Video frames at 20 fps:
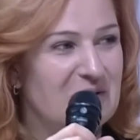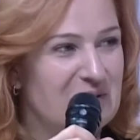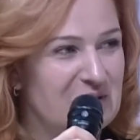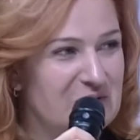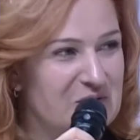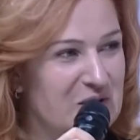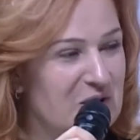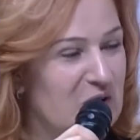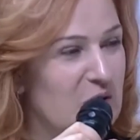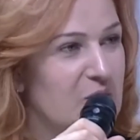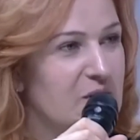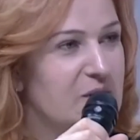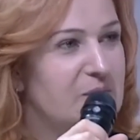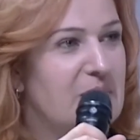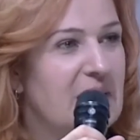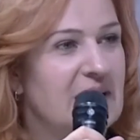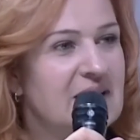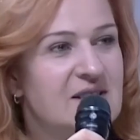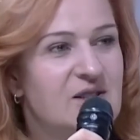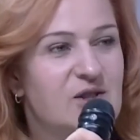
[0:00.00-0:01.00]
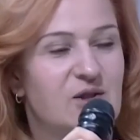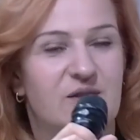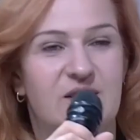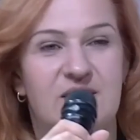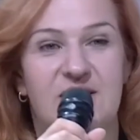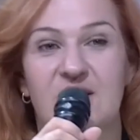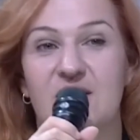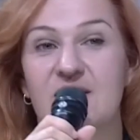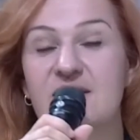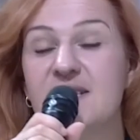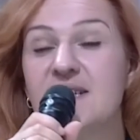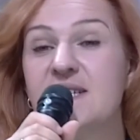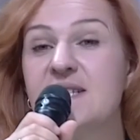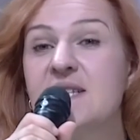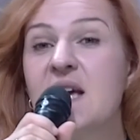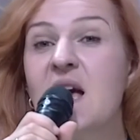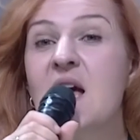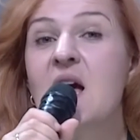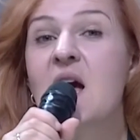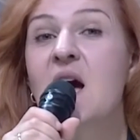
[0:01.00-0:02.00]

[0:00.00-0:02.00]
but we hope it bends towards justice.